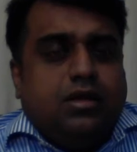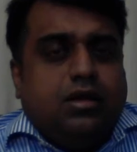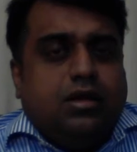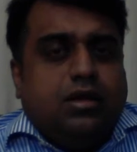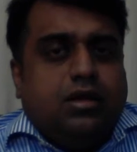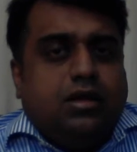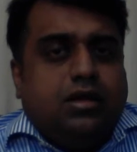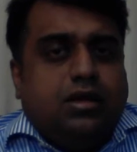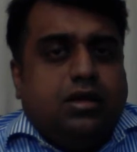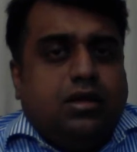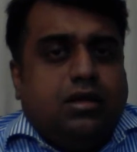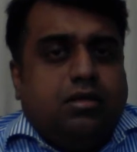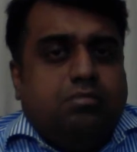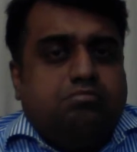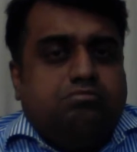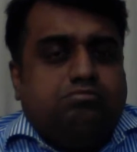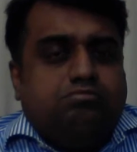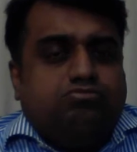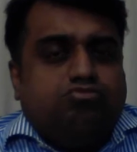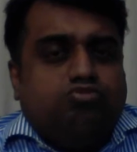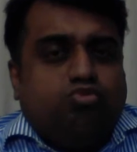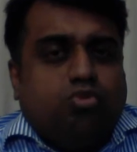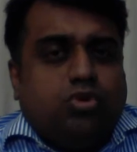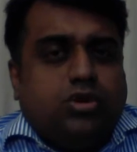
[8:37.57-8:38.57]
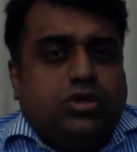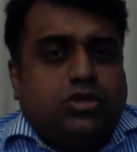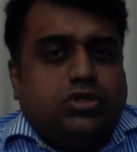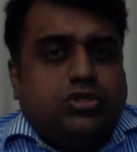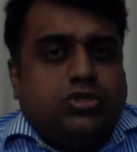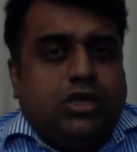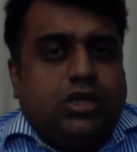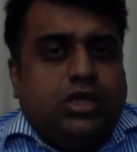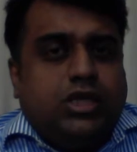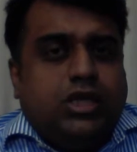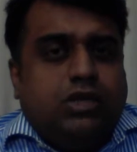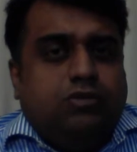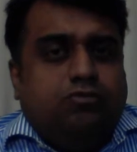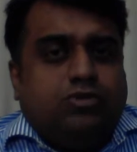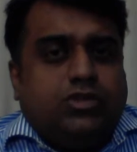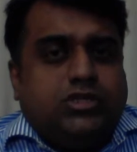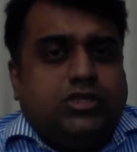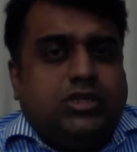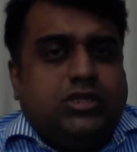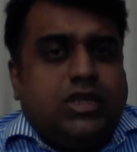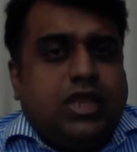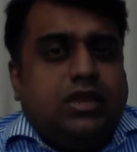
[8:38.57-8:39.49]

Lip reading: he was